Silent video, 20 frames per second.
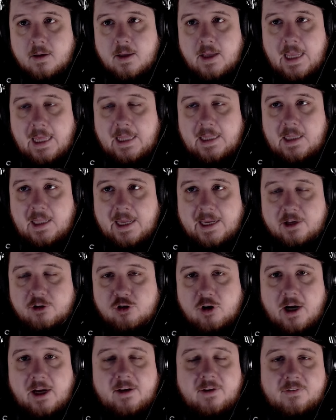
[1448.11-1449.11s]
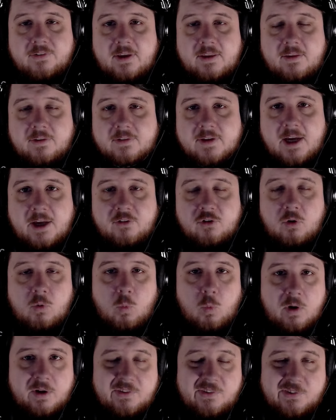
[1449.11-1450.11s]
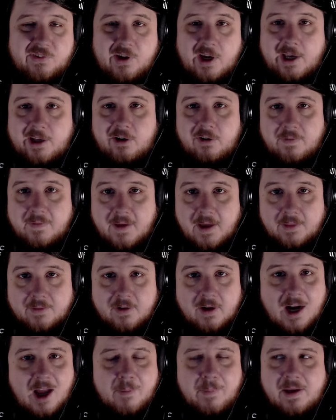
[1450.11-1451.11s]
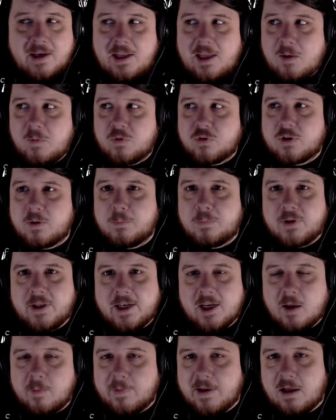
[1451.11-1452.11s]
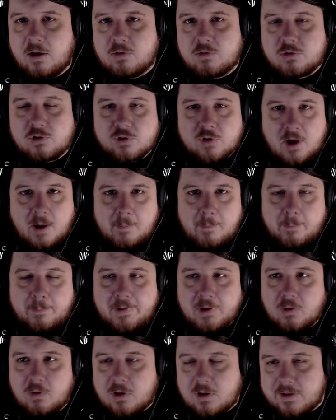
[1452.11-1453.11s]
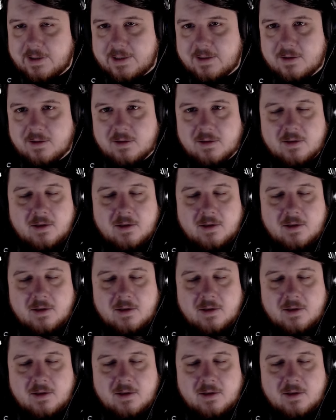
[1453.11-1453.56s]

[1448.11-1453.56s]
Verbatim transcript: And like trying to say this guy's on one side or the other. I mean, he was complaining about Trump, Bill Clinton.